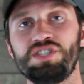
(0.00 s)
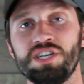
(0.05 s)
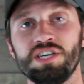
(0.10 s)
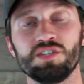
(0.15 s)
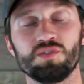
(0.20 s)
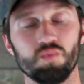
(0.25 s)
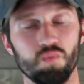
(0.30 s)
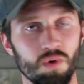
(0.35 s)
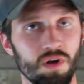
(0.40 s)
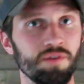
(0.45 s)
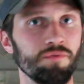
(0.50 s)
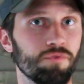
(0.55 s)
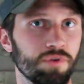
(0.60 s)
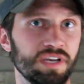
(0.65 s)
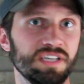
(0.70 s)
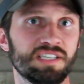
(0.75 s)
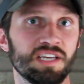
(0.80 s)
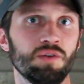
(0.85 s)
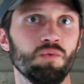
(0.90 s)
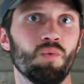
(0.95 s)
is one
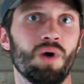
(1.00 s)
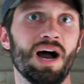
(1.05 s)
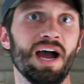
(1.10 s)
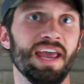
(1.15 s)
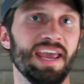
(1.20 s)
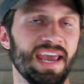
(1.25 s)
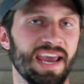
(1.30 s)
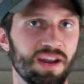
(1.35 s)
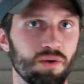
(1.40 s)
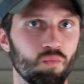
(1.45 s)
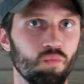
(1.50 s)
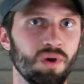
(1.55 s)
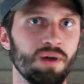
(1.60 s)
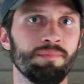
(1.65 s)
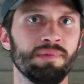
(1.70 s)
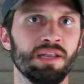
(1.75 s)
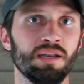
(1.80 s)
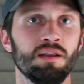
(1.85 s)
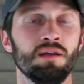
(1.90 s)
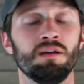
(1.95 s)
reason why in
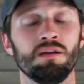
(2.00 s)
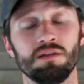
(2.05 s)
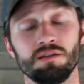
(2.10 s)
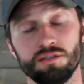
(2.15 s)
women,